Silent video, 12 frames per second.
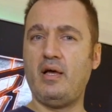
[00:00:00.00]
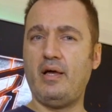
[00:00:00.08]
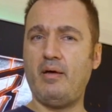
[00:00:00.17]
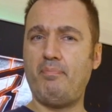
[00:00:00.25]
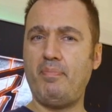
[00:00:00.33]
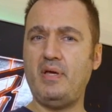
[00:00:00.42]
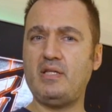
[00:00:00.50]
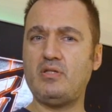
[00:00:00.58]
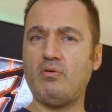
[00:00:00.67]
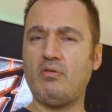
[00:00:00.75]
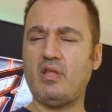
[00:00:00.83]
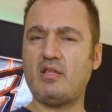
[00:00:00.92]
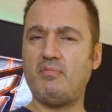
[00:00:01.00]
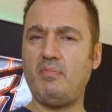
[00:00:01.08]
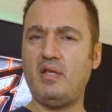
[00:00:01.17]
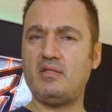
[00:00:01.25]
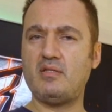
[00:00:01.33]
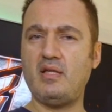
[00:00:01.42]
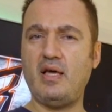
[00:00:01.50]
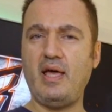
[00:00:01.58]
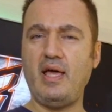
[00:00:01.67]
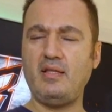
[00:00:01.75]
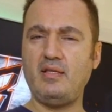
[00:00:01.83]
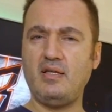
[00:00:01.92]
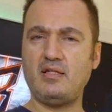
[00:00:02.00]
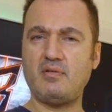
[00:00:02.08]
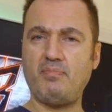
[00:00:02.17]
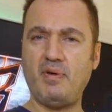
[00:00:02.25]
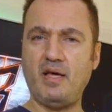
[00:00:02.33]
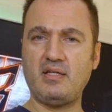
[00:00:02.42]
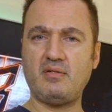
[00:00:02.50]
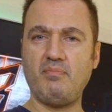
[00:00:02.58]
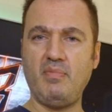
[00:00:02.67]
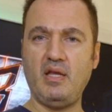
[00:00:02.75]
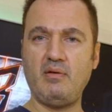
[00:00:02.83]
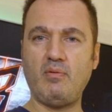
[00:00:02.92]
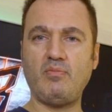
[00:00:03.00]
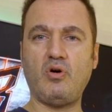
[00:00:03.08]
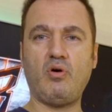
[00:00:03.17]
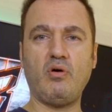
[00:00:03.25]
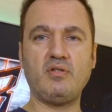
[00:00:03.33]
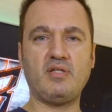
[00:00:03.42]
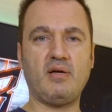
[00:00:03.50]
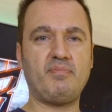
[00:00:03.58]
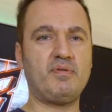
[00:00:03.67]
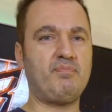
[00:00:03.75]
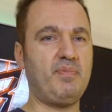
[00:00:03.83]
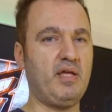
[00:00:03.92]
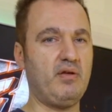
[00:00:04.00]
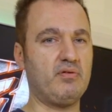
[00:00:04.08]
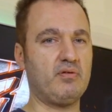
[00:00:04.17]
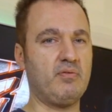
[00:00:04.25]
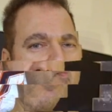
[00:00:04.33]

a PSU that meets the ATX specs minimum hold up period.